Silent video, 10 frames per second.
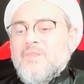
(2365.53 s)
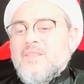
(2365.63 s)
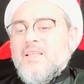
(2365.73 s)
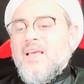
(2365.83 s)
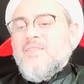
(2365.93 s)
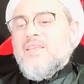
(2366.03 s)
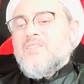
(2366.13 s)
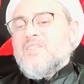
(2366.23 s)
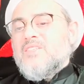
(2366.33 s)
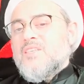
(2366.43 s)
And then
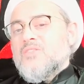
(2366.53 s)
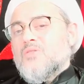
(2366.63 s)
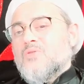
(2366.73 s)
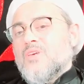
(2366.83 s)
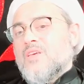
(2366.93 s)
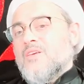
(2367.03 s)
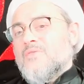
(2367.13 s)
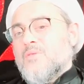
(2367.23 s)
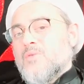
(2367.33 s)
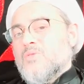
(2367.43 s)
she says, okay, if they
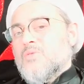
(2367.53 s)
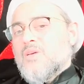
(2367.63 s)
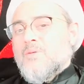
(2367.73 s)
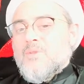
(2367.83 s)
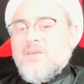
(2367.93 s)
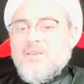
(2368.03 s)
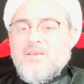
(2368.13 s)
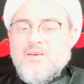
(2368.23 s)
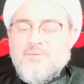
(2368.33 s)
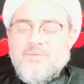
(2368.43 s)
want to come, you can come.